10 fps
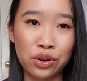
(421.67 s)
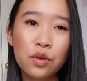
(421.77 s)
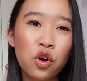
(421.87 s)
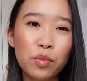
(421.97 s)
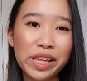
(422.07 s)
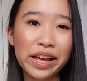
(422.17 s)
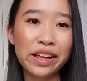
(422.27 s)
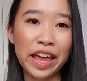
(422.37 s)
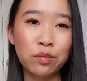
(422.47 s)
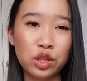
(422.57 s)
Normally I'll
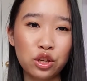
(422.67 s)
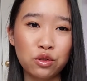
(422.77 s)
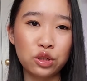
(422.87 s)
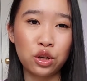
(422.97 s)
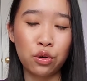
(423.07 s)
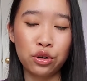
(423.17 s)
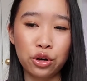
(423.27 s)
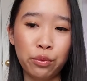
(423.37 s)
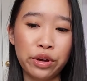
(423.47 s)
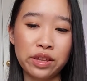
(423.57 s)
aim to use a
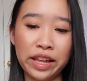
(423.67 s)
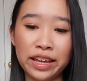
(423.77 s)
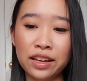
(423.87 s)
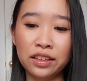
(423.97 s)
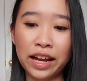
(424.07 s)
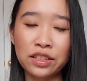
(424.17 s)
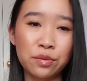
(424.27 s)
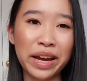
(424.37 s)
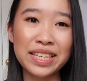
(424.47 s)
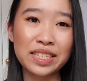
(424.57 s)
toner with like
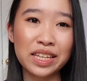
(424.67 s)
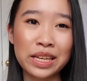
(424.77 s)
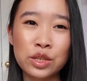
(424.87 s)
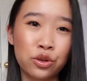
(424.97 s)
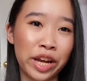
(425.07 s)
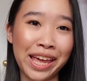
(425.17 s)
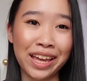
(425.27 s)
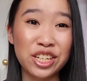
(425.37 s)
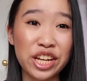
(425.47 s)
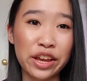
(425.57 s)
galactomyces or
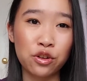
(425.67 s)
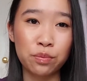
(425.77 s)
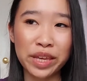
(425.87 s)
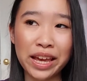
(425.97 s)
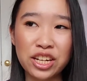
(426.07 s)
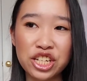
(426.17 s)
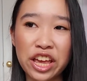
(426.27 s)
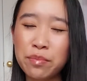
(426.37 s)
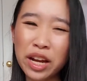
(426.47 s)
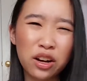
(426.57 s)
AHA or BHA,
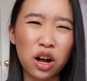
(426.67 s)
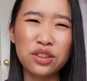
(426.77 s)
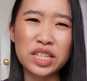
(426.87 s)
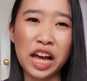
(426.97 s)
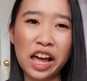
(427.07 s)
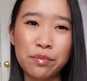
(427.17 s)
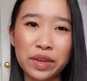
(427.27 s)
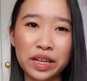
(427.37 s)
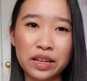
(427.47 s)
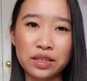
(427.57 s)
but not all the time
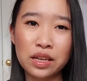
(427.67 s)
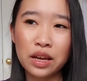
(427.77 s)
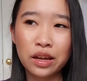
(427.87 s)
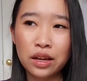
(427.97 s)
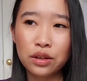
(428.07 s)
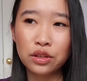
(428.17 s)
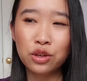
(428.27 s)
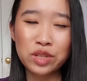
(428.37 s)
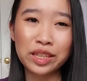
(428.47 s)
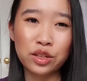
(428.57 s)
because
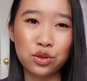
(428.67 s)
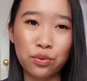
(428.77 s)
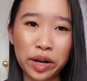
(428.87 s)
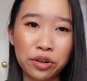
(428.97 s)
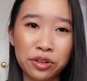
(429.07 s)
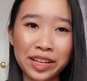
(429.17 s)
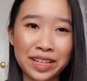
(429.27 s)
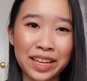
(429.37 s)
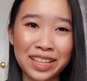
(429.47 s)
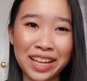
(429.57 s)
using that too regularly
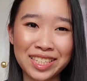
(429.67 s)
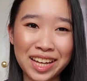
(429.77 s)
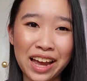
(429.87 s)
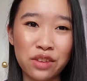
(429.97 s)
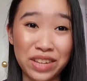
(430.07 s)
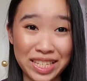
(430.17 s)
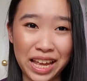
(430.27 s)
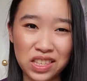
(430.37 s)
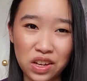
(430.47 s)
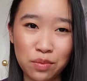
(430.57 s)
it gets kind of
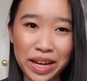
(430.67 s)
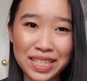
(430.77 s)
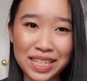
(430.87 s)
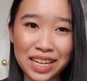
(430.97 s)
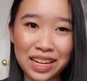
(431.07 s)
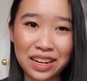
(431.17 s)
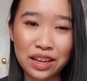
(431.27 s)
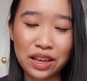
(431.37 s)
intense on my skin.